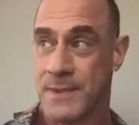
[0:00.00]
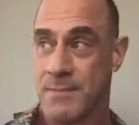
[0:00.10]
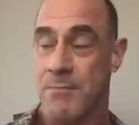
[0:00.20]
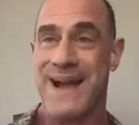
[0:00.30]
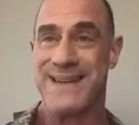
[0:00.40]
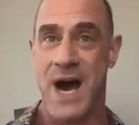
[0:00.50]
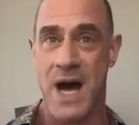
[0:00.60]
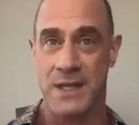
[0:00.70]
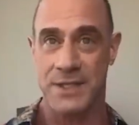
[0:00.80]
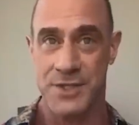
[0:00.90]
my
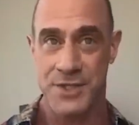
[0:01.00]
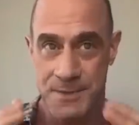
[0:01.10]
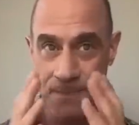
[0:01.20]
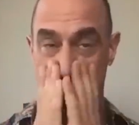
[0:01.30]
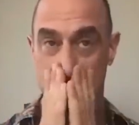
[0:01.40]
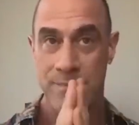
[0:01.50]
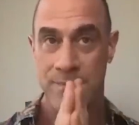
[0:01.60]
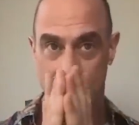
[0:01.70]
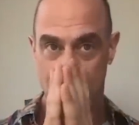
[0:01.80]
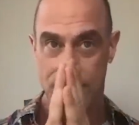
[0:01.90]
knowledge
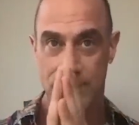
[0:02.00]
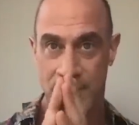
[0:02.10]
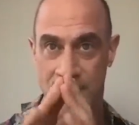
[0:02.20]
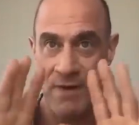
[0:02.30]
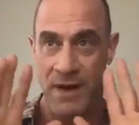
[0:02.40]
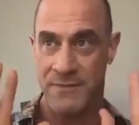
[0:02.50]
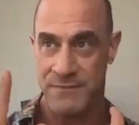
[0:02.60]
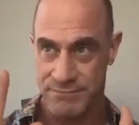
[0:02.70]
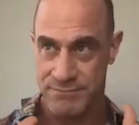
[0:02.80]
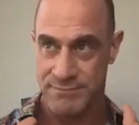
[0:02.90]
of
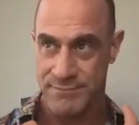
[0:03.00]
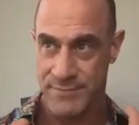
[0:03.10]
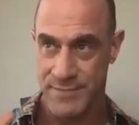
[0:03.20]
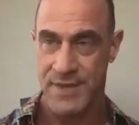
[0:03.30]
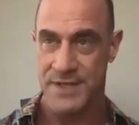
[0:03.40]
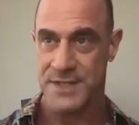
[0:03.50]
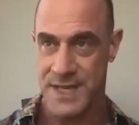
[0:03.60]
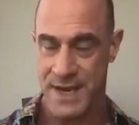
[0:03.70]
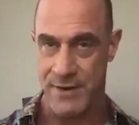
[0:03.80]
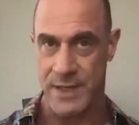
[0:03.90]
this
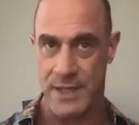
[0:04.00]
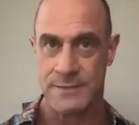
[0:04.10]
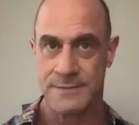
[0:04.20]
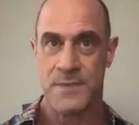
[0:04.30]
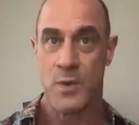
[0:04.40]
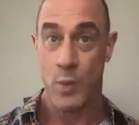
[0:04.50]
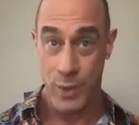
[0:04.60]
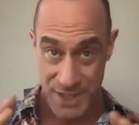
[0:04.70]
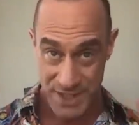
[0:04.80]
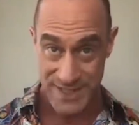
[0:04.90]
area,
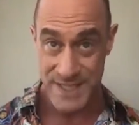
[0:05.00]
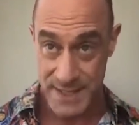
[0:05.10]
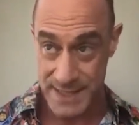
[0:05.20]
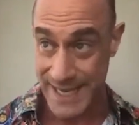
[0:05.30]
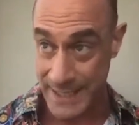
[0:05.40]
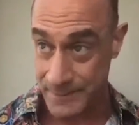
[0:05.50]
which is to say,